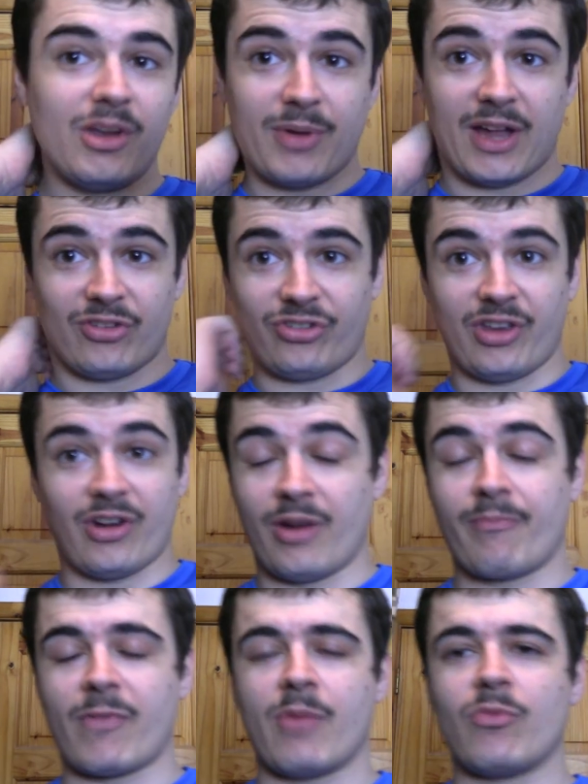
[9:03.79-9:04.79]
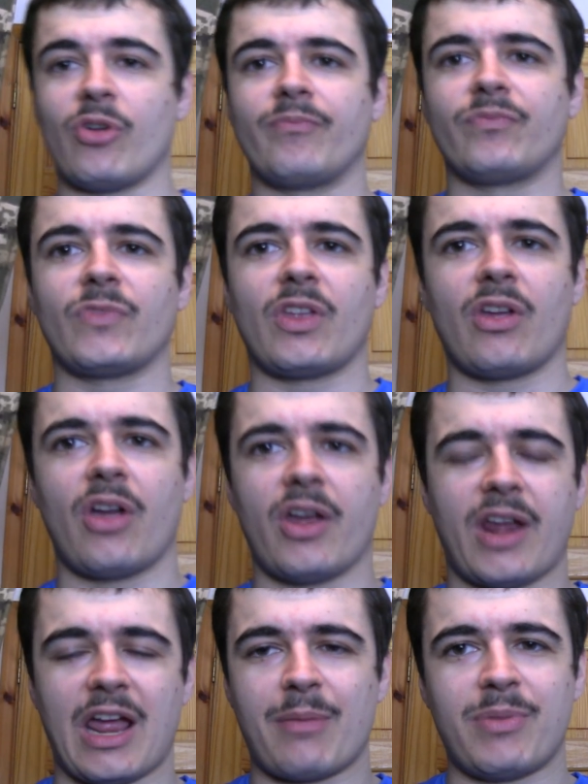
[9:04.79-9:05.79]
But as I said, I'm not
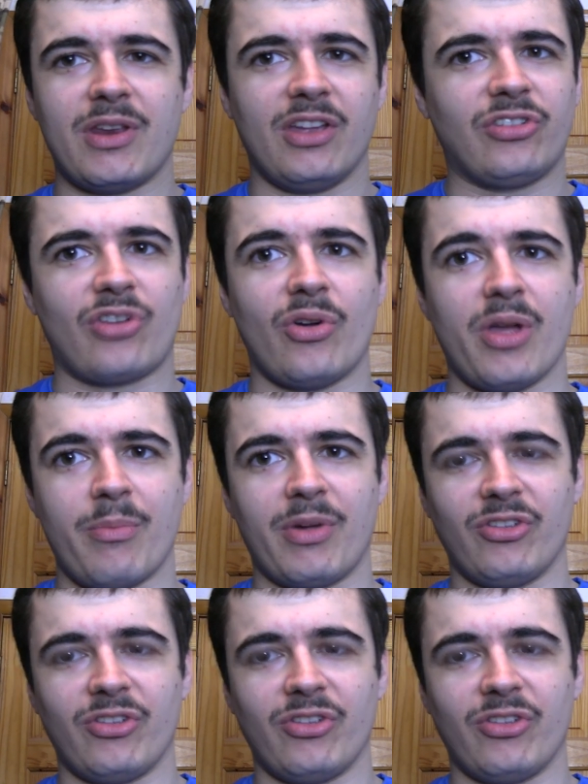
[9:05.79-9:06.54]
unhappy that it's got it,